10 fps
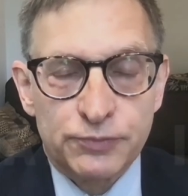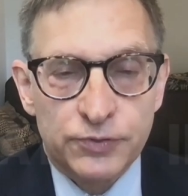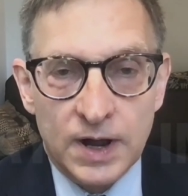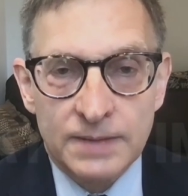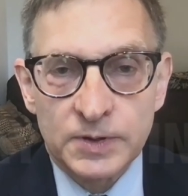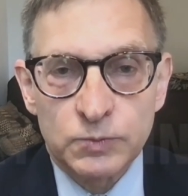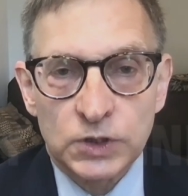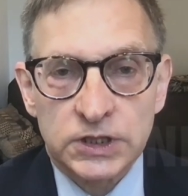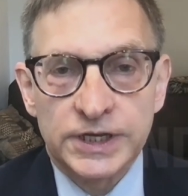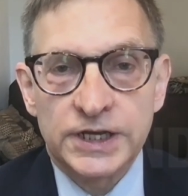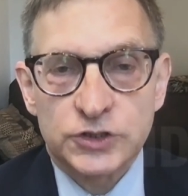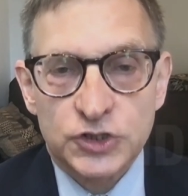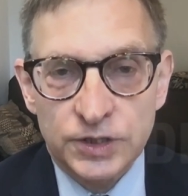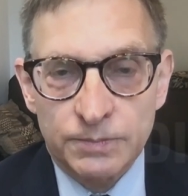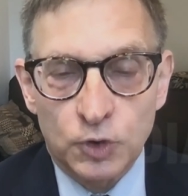problem with
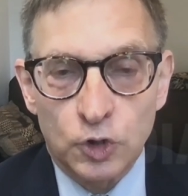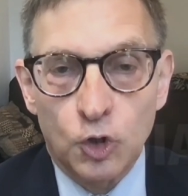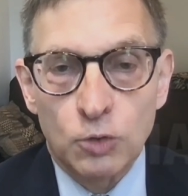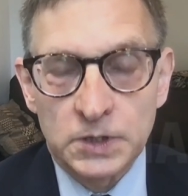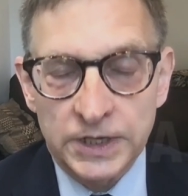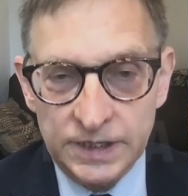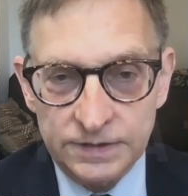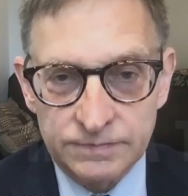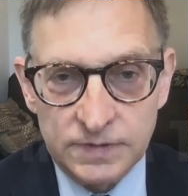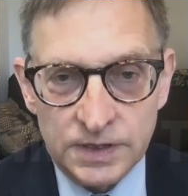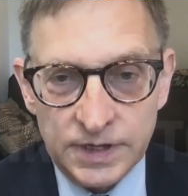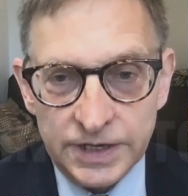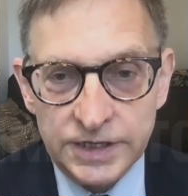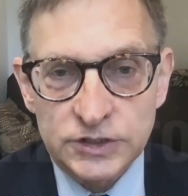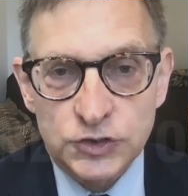leadership globally
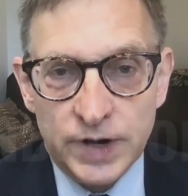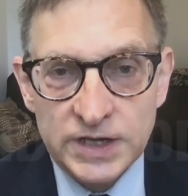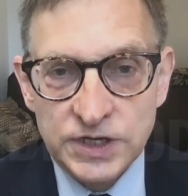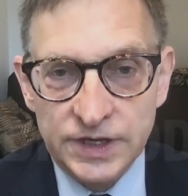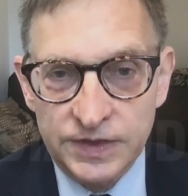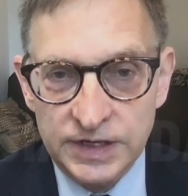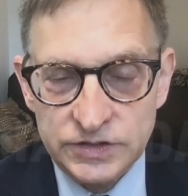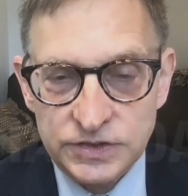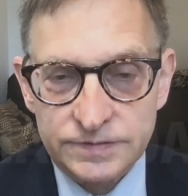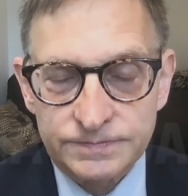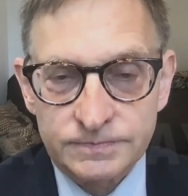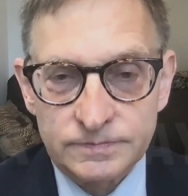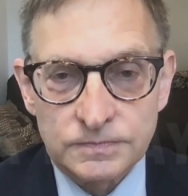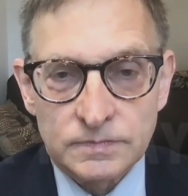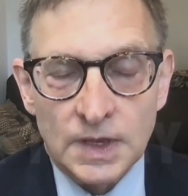in addressing this.
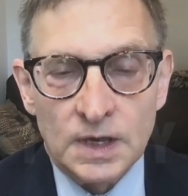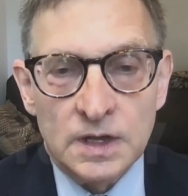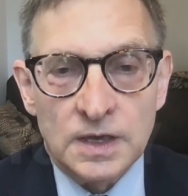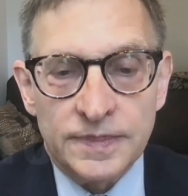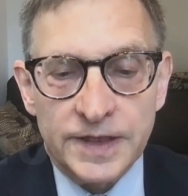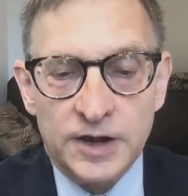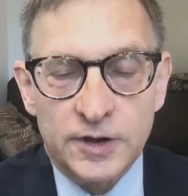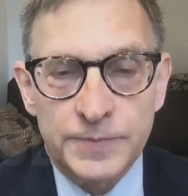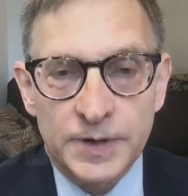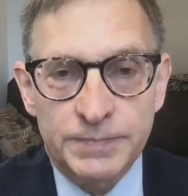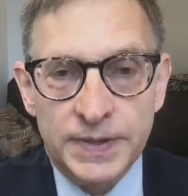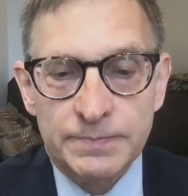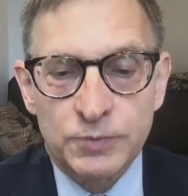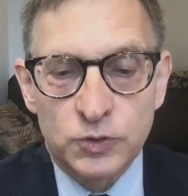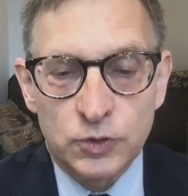There have been
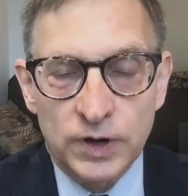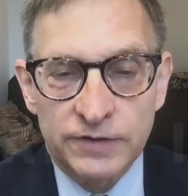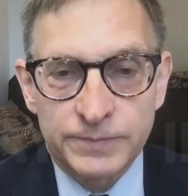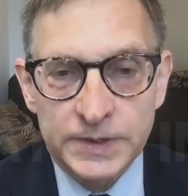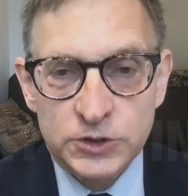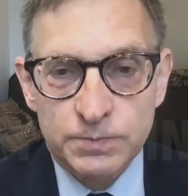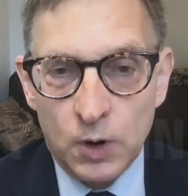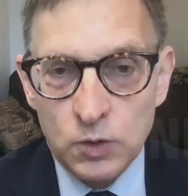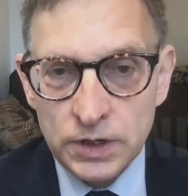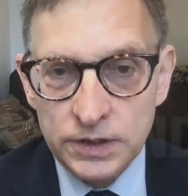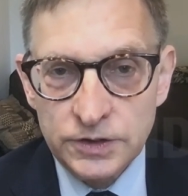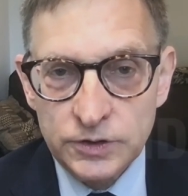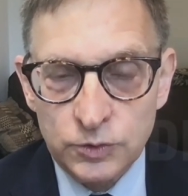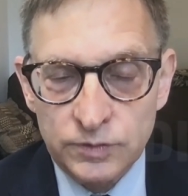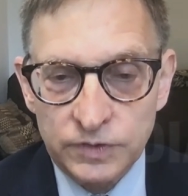people who have
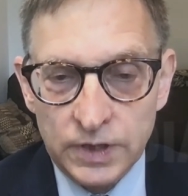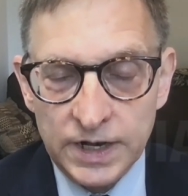misspoken, who have let